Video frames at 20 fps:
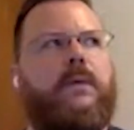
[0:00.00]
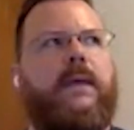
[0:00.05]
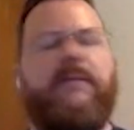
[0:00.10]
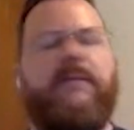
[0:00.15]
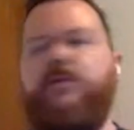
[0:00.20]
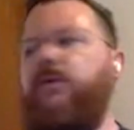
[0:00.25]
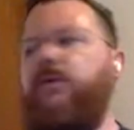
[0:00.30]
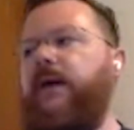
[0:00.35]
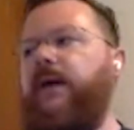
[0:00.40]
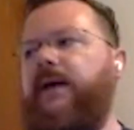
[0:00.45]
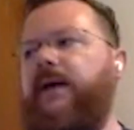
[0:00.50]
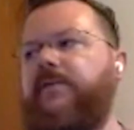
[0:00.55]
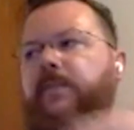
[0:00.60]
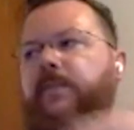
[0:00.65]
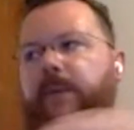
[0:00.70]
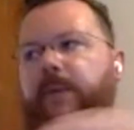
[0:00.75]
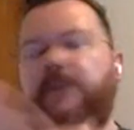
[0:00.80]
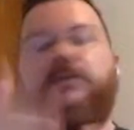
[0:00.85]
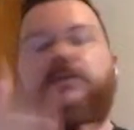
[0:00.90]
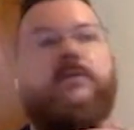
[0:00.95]
if you have a
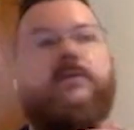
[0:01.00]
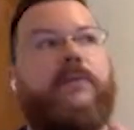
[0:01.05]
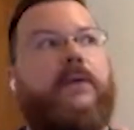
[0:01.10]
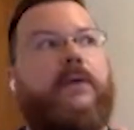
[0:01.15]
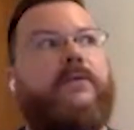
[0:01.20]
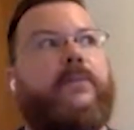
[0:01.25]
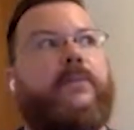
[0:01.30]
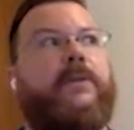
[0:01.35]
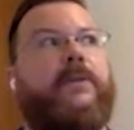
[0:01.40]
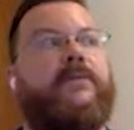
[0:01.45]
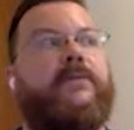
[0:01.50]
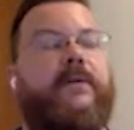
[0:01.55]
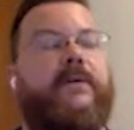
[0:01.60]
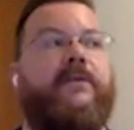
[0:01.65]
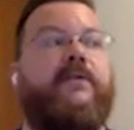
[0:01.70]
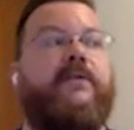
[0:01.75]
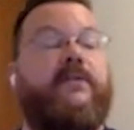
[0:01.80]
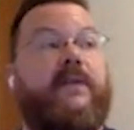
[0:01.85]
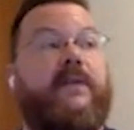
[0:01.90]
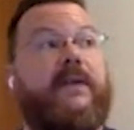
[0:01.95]
bunch of no-split
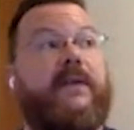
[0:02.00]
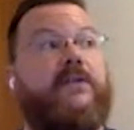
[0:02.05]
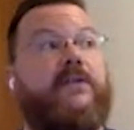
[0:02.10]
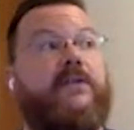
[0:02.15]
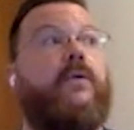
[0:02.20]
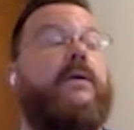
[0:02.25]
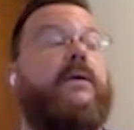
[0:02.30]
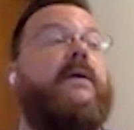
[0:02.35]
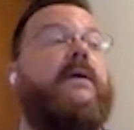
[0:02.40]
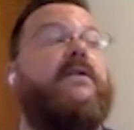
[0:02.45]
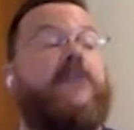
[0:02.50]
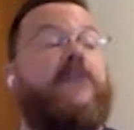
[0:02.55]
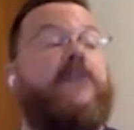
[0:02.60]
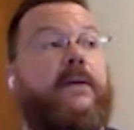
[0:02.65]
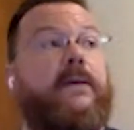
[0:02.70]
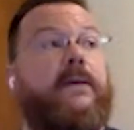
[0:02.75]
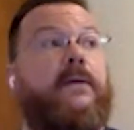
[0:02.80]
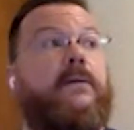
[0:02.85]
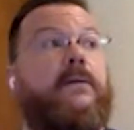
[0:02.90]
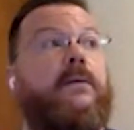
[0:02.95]
functions, each calling each
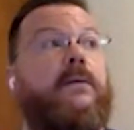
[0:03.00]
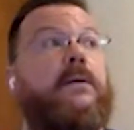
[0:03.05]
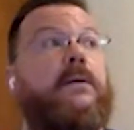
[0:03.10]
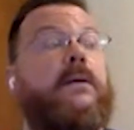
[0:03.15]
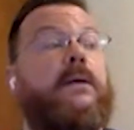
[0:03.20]
other,